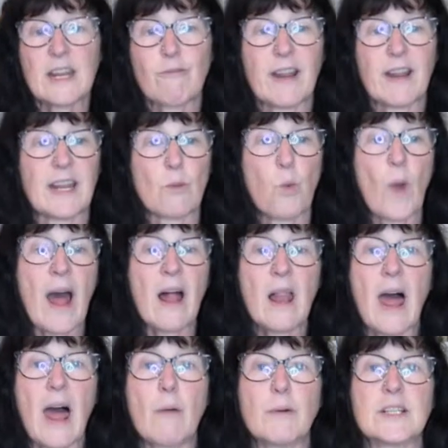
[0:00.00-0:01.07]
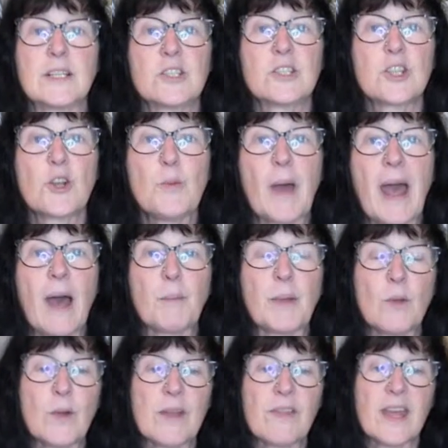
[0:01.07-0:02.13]
really well. I was super
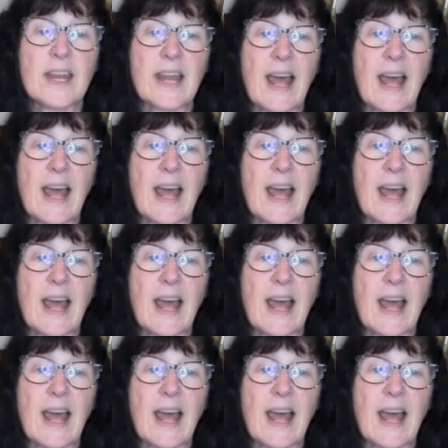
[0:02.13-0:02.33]
happy with it.